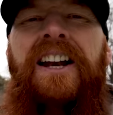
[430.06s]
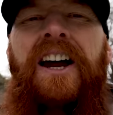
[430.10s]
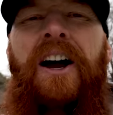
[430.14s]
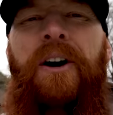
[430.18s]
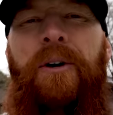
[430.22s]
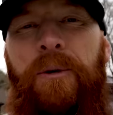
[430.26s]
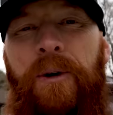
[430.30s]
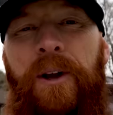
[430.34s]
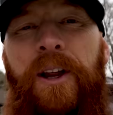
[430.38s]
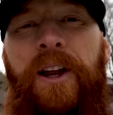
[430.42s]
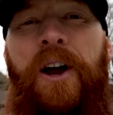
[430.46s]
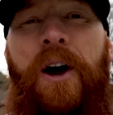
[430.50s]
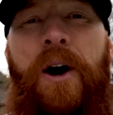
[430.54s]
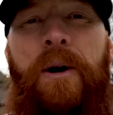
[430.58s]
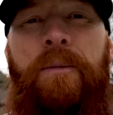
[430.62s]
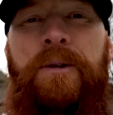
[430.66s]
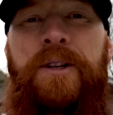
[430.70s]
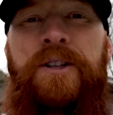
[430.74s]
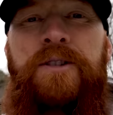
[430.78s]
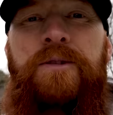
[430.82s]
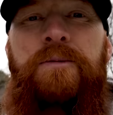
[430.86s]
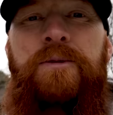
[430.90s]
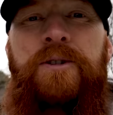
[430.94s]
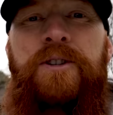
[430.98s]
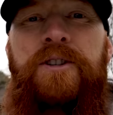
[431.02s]
Now, I really hope
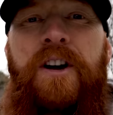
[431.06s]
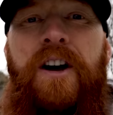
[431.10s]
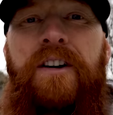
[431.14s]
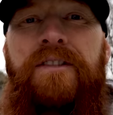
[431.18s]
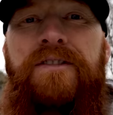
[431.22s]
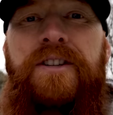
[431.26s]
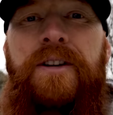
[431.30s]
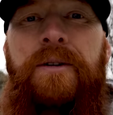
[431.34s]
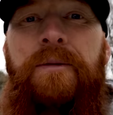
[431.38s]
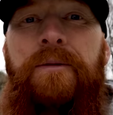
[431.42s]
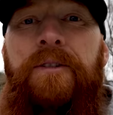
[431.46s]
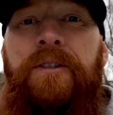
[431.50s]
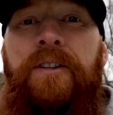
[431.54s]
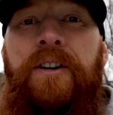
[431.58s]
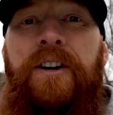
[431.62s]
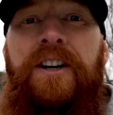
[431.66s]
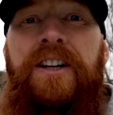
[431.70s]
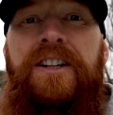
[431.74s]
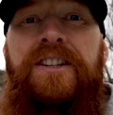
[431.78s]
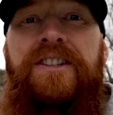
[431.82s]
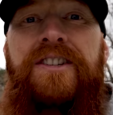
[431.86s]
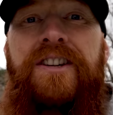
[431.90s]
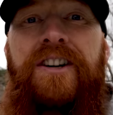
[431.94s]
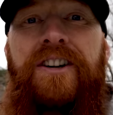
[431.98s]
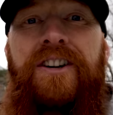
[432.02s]
this resolves some of your
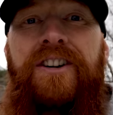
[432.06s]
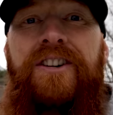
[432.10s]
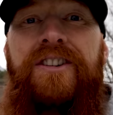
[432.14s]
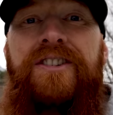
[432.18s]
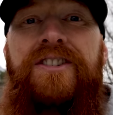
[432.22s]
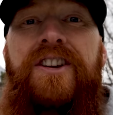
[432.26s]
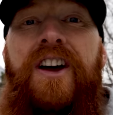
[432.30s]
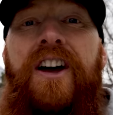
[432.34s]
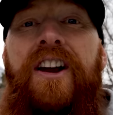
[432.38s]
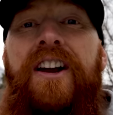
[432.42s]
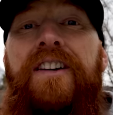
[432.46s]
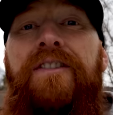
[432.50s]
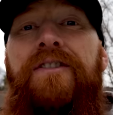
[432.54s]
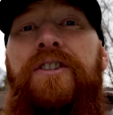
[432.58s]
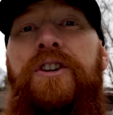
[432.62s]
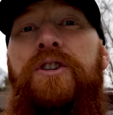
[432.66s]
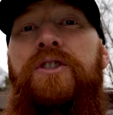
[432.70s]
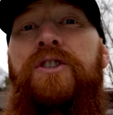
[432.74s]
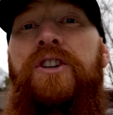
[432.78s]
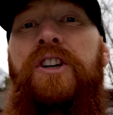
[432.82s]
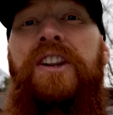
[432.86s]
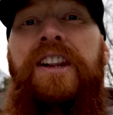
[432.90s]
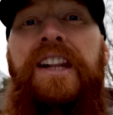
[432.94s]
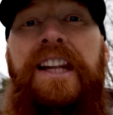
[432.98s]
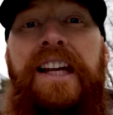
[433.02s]
concerns on if you
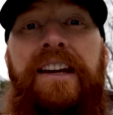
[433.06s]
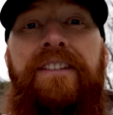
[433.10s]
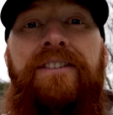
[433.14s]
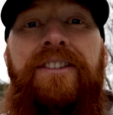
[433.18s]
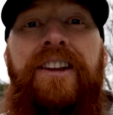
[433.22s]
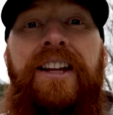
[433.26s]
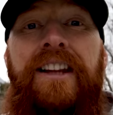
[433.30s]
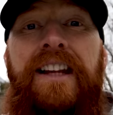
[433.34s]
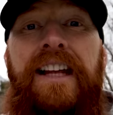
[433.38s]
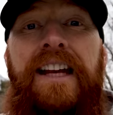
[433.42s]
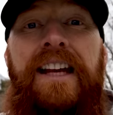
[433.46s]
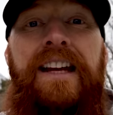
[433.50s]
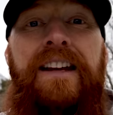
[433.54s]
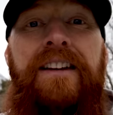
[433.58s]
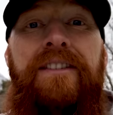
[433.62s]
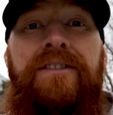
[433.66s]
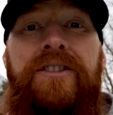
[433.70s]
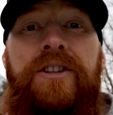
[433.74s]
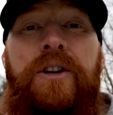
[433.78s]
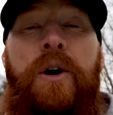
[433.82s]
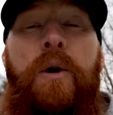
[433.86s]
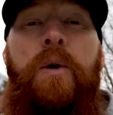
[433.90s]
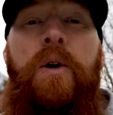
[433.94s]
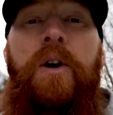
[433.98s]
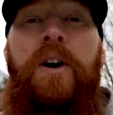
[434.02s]
should leave the
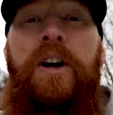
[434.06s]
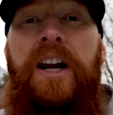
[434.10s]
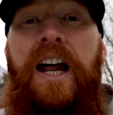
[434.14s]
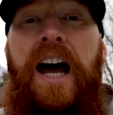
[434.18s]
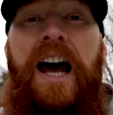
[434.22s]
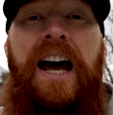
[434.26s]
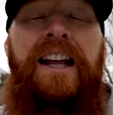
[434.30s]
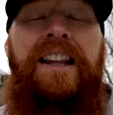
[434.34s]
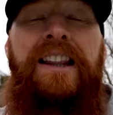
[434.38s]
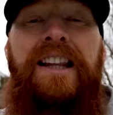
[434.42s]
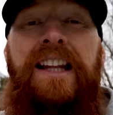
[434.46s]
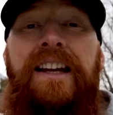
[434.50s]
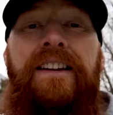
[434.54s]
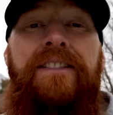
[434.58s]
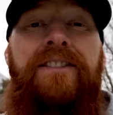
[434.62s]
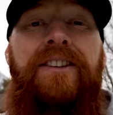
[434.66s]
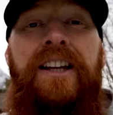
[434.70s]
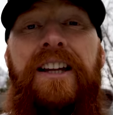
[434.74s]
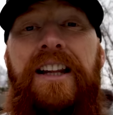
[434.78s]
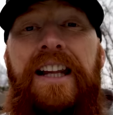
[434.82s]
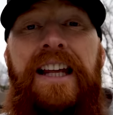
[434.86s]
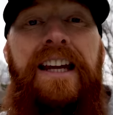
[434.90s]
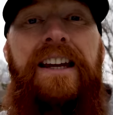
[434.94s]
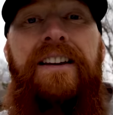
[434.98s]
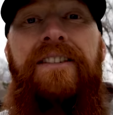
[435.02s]
leaves or not leave
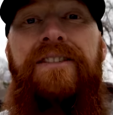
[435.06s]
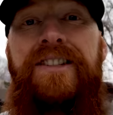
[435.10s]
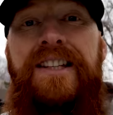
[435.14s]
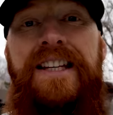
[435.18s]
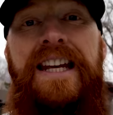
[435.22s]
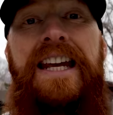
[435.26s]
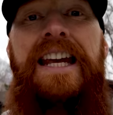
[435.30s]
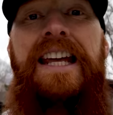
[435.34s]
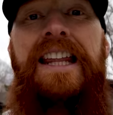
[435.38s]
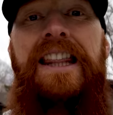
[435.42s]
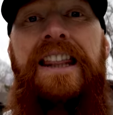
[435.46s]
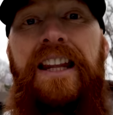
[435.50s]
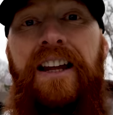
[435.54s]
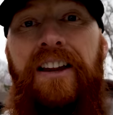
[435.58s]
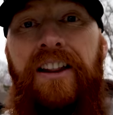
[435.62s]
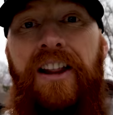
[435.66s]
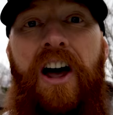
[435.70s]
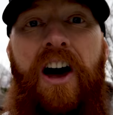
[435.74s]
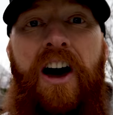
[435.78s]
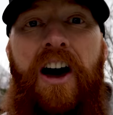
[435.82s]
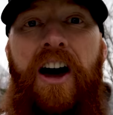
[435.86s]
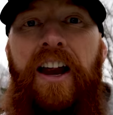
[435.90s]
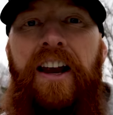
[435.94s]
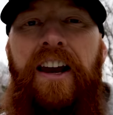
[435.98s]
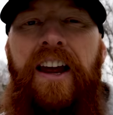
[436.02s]
the leaves in the
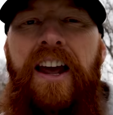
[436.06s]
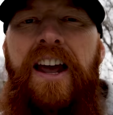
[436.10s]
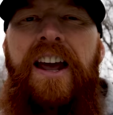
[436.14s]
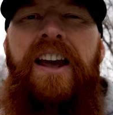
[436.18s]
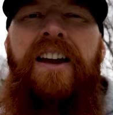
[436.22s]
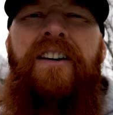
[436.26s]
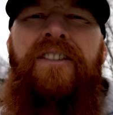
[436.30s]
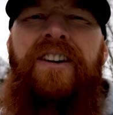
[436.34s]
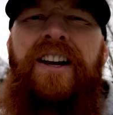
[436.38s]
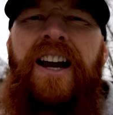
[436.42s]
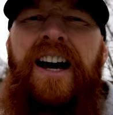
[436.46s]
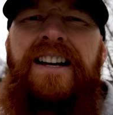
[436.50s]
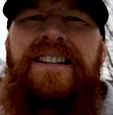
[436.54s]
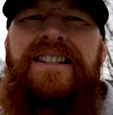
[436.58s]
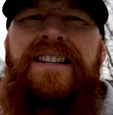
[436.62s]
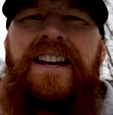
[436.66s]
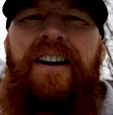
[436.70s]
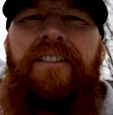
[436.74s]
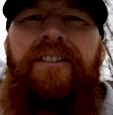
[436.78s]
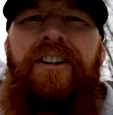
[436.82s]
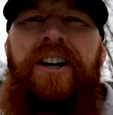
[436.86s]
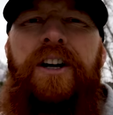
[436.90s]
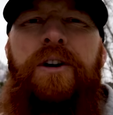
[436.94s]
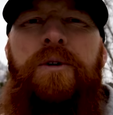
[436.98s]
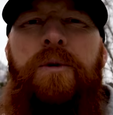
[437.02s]
lawn. If you guys
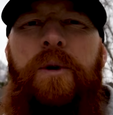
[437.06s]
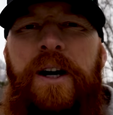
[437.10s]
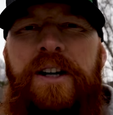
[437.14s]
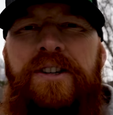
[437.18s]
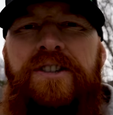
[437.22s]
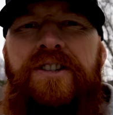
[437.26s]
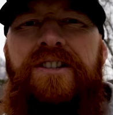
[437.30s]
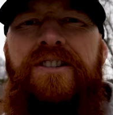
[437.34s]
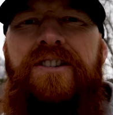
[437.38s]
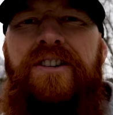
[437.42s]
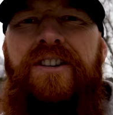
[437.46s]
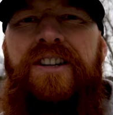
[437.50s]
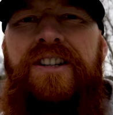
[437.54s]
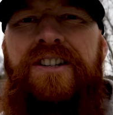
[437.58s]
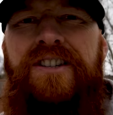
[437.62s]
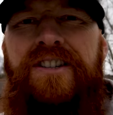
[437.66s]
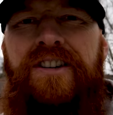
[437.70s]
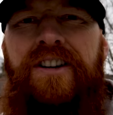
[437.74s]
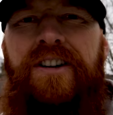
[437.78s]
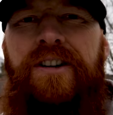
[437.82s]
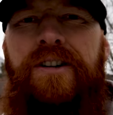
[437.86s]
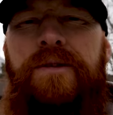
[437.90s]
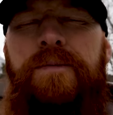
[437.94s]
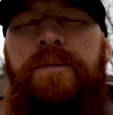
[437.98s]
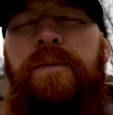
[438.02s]
have any questions or
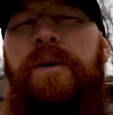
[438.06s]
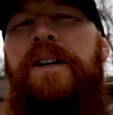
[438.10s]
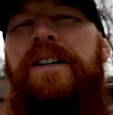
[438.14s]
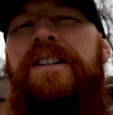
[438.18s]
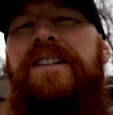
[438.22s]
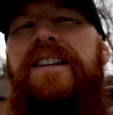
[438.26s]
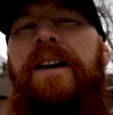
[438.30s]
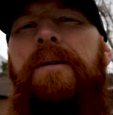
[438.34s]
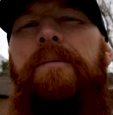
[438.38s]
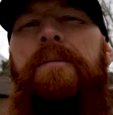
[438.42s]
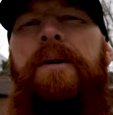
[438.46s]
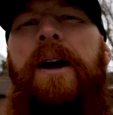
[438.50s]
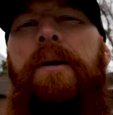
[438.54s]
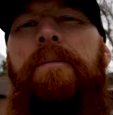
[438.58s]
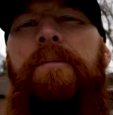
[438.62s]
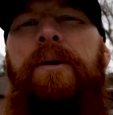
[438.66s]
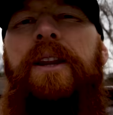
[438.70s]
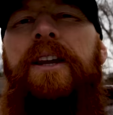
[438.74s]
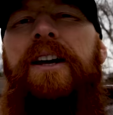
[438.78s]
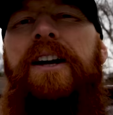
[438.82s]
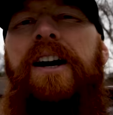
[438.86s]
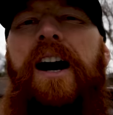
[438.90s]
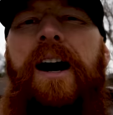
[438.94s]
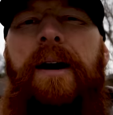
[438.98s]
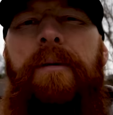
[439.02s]
concerns, please hit me up in
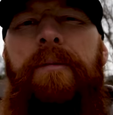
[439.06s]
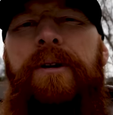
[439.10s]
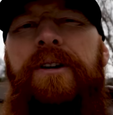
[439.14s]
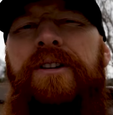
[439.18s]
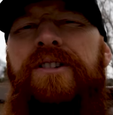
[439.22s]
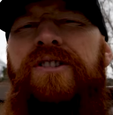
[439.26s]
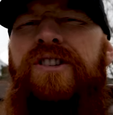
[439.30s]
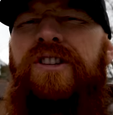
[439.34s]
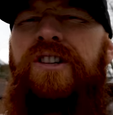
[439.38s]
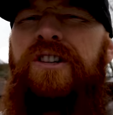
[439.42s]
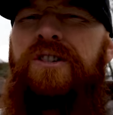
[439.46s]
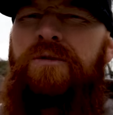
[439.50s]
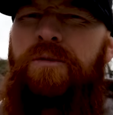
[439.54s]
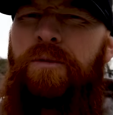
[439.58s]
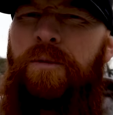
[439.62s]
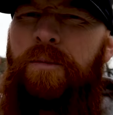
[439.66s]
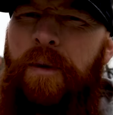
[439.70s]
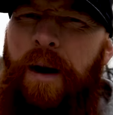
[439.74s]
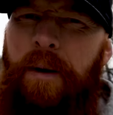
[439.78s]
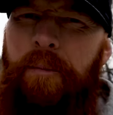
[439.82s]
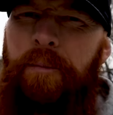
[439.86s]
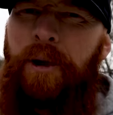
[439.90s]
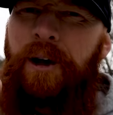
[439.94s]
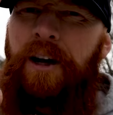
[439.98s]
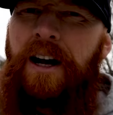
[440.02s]
the comments. Just
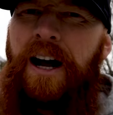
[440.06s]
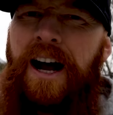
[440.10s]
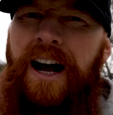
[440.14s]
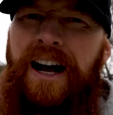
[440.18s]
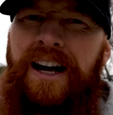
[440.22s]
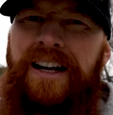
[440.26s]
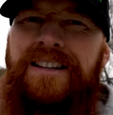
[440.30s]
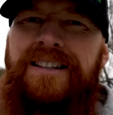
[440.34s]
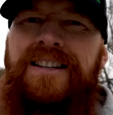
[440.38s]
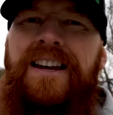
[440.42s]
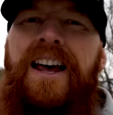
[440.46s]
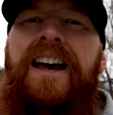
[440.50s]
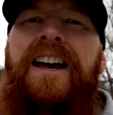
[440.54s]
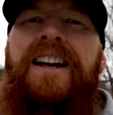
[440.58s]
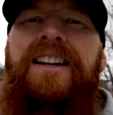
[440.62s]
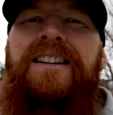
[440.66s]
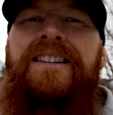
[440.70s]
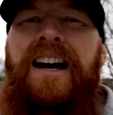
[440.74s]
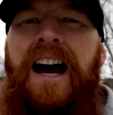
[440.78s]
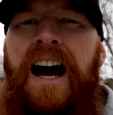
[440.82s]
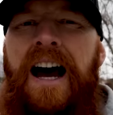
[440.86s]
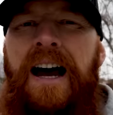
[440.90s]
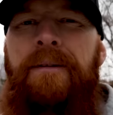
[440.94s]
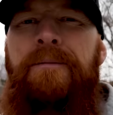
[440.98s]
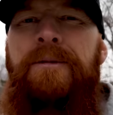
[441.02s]
remember, guys,
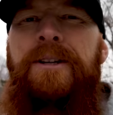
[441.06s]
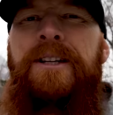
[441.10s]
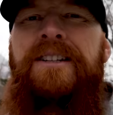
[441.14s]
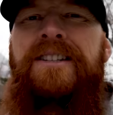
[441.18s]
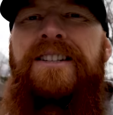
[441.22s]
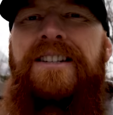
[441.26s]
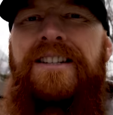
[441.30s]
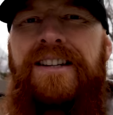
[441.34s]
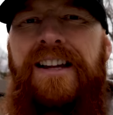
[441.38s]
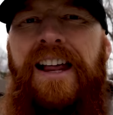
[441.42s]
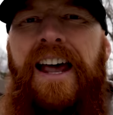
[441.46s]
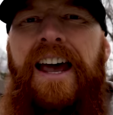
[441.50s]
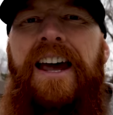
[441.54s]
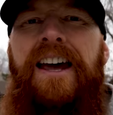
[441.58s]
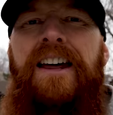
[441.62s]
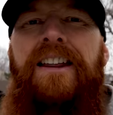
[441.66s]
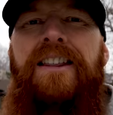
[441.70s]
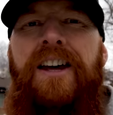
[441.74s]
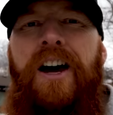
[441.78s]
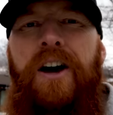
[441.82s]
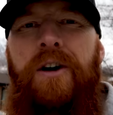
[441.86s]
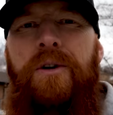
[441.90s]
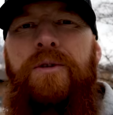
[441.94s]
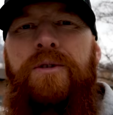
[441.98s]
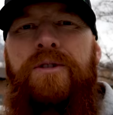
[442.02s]
time to slay
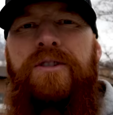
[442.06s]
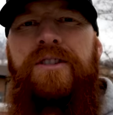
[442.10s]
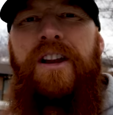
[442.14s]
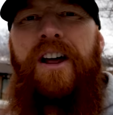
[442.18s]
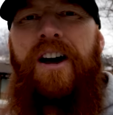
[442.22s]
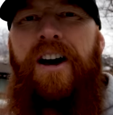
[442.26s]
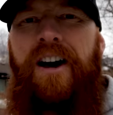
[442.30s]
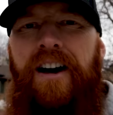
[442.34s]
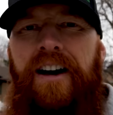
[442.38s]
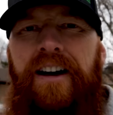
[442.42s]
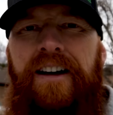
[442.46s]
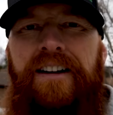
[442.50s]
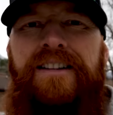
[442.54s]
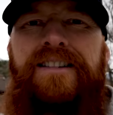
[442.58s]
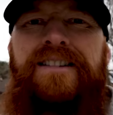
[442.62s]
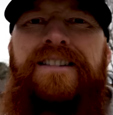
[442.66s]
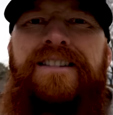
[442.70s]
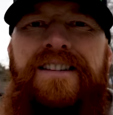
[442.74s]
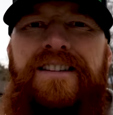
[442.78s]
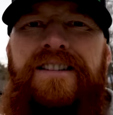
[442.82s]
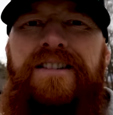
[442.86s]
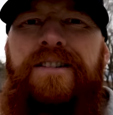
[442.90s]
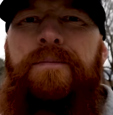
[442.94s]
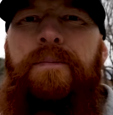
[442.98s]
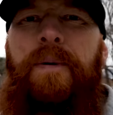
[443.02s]
those lawns.
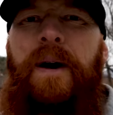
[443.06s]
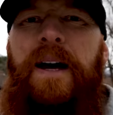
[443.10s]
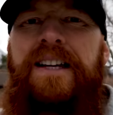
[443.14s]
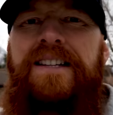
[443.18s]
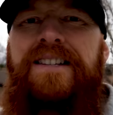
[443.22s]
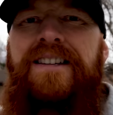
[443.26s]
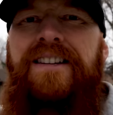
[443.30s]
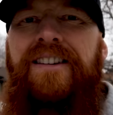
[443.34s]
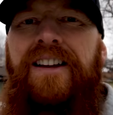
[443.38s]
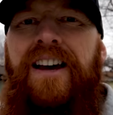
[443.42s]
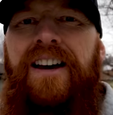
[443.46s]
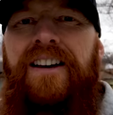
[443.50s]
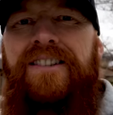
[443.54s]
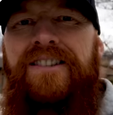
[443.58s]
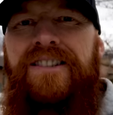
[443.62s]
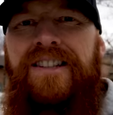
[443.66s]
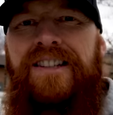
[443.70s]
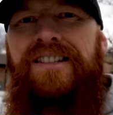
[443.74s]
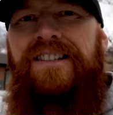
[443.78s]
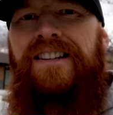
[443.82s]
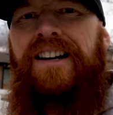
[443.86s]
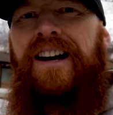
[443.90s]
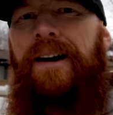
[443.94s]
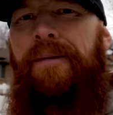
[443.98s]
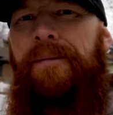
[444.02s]
This is Pest and Lawn
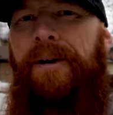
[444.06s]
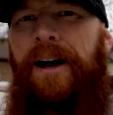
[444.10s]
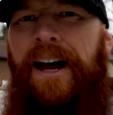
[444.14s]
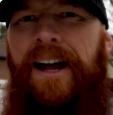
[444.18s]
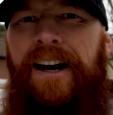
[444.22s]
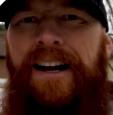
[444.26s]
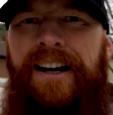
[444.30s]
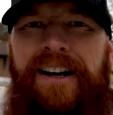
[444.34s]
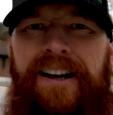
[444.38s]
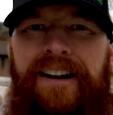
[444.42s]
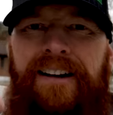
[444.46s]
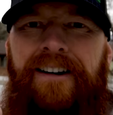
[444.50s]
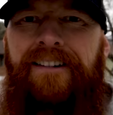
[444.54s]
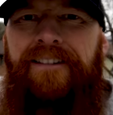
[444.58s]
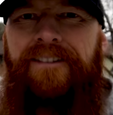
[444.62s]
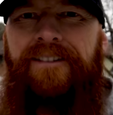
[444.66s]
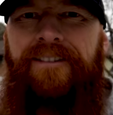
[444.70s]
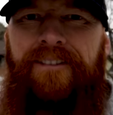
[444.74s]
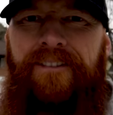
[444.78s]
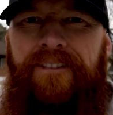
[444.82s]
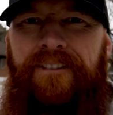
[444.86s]
Ginja. I'm out of here.